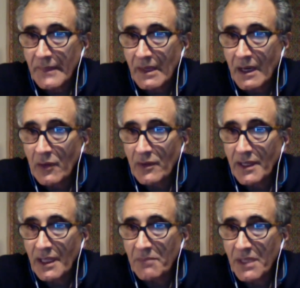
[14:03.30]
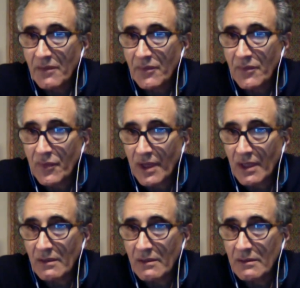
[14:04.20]
How can I be
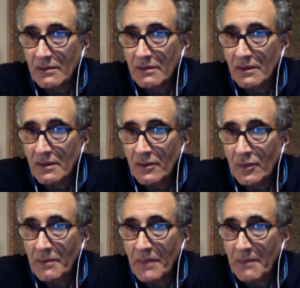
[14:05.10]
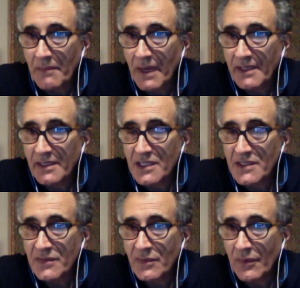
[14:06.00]
free when my mind
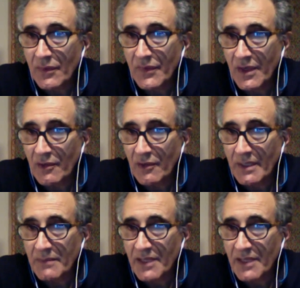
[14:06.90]
is full of fear about my